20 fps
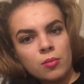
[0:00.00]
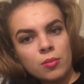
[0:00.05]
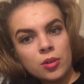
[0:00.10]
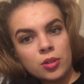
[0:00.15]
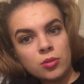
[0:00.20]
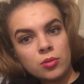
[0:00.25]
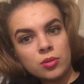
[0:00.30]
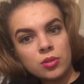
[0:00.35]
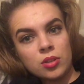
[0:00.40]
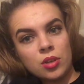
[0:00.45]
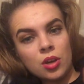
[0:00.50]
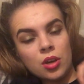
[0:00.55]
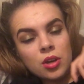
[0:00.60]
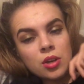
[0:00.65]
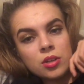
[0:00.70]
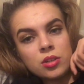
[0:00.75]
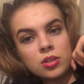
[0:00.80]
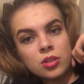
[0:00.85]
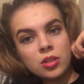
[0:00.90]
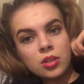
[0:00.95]
which was
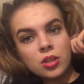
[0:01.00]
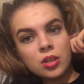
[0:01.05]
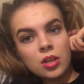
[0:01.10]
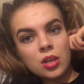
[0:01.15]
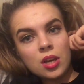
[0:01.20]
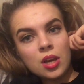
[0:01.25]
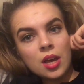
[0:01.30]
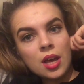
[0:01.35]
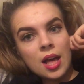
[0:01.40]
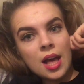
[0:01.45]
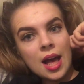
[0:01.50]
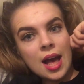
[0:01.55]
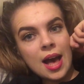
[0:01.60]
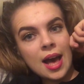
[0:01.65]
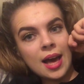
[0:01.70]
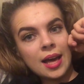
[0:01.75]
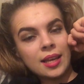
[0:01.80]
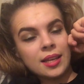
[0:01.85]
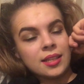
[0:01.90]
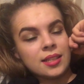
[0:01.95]
good.
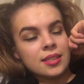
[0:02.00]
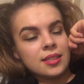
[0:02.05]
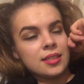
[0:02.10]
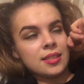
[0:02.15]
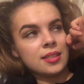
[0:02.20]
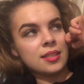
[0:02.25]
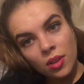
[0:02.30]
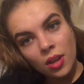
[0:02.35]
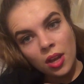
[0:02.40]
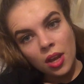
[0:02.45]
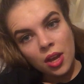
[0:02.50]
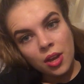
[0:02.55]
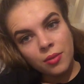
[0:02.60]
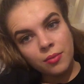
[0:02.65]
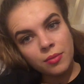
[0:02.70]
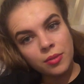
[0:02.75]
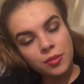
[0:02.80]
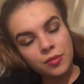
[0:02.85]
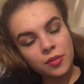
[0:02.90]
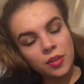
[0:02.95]
And
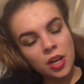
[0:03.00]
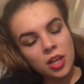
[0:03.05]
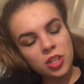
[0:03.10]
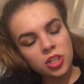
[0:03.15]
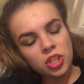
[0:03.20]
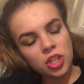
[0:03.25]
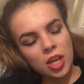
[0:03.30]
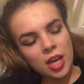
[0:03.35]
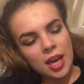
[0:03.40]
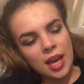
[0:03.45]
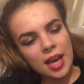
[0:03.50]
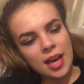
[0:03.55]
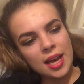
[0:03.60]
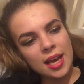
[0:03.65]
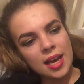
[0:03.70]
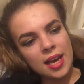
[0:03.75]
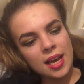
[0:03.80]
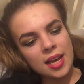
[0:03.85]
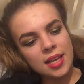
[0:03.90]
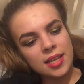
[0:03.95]
for lunch I
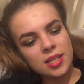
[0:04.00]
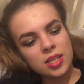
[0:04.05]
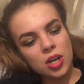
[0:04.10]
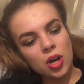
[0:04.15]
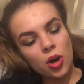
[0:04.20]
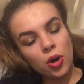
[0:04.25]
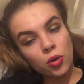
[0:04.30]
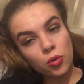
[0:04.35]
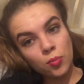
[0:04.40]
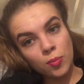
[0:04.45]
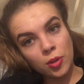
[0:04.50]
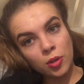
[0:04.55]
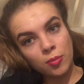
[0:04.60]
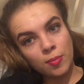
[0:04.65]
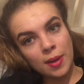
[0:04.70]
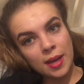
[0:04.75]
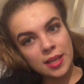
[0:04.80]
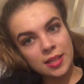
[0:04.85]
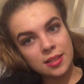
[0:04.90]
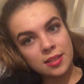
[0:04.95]
had wholemeal
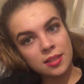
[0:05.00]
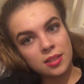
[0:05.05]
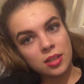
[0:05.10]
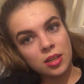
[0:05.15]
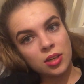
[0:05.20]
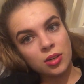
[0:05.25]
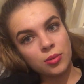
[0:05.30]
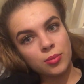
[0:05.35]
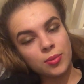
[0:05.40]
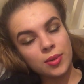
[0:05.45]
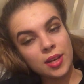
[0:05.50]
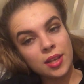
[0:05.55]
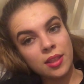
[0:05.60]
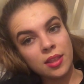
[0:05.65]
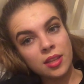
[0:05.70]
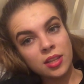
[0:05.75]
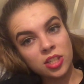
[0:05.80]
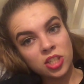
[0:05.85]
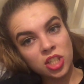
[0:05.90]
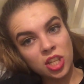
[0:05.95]
pasta with
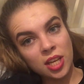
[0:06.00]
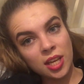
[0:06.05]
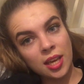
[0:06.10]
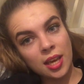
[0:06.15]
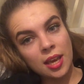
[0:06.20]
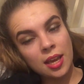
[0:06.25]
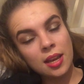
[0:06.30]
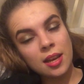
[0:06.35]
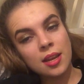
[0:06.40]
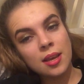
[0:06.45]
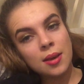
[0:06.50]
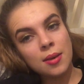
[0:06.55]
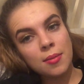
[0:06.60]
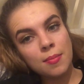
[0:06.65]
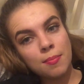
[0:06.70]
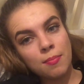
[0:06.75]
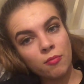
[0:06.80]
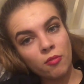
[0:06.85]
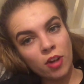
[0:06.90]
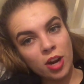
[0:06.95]
chicken,
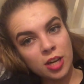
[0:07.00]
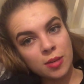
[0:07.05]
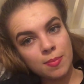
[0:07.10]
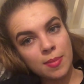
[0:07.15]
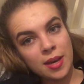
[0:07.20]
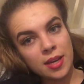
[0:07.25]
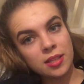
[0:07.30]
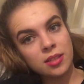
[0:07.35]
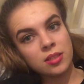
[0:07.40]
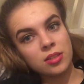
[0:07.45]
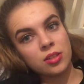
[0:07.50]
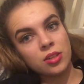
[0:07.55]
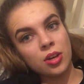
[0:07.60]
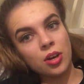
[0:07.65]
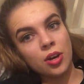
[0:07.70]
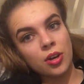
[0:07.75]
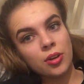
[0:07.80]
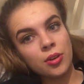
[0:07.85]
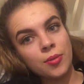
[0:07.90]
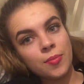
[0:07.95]
red
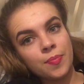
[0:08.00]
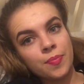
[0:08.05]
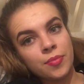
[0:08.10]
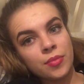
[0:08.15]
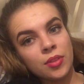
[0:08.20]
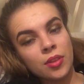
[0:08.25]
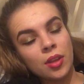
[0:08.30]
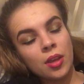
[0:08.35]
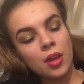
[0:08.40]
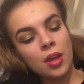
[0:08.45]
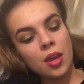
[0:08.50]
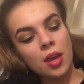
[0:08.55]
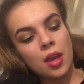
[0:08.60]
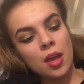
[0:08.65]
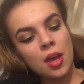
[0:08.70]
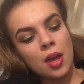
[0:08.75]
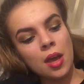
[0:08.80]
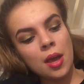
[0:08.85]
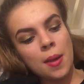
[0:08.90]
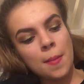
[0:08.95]
pesto,
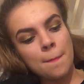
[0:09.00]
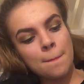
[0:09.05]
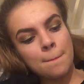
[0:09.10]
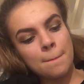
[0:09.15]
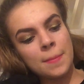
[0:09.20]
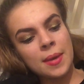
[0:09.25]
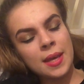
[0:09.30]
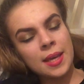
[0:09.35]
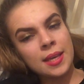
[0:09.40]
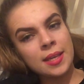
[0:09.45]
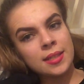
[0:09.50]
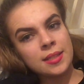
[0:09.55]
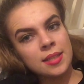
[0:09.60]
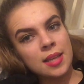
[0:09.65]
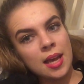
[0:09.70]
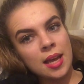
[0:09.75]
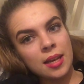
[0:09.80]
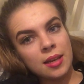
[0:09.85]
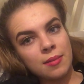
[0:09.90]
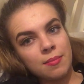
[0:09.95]
peas
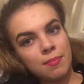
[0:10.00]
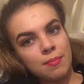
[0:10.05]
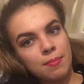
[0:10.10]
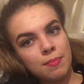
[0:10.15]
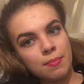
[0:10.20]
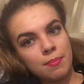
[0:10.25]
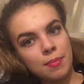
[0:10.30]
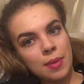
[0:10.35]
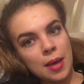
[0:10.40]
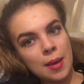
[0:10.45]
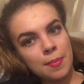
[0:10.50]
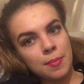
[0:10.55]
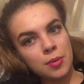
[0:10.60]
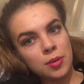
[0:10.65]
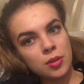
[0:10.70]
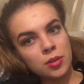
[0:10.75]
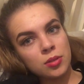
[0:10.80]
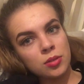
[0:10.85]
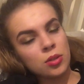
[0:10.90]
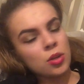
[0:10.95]
and
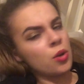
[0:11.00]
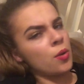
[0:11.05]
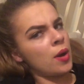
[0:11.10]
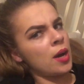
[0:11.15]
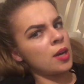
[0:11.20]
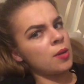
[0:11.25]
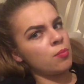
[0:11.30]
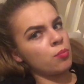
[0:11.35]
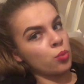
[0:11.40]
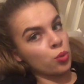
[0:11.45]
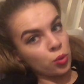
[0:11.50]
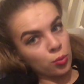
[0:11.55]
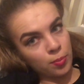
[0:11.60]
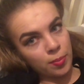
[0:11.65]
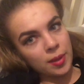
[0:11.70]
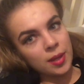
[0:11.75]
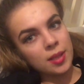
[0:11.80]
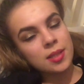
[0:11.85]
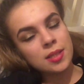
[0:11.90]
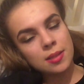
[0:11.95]
peppers. No, I had broad
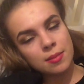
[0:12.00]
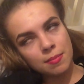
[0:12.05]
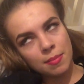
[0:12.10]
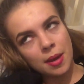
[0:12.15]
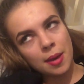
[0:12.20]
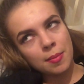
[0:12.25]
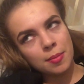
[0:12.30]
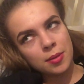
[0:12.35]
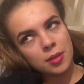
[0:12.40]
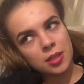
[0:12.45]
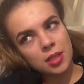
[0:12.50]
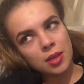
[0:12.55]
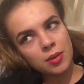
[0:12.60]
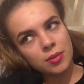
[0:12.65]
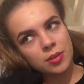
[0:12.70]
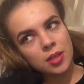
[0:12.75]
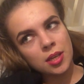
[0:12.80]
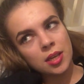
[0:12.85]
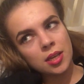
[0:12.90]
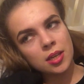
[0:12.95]
beans and peppers, that
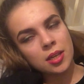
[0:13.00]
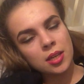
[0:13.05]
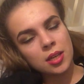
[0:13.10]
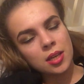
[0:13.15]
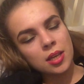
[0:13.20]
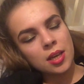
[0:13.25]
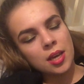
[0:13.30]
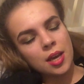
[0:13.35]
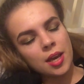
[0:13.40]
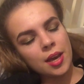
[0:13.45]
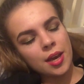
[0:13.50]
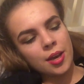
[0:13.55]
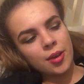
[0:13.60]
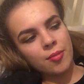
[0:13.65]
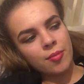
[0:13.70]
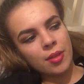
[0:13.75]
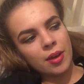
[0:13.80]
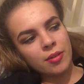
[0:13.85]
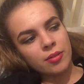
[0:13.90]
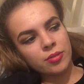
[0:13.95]
was it.
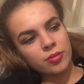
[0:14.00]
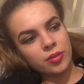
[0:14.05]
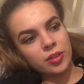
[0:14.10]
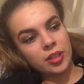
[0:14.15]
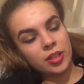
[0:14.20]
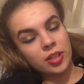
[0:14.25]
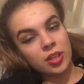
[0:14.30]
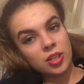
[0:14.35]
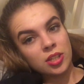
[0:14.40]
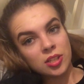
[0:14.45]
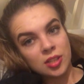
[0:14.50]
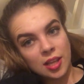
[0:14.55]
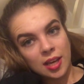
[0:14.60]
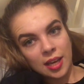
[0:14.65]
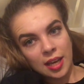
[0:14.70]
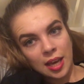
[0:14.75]
That was really good and that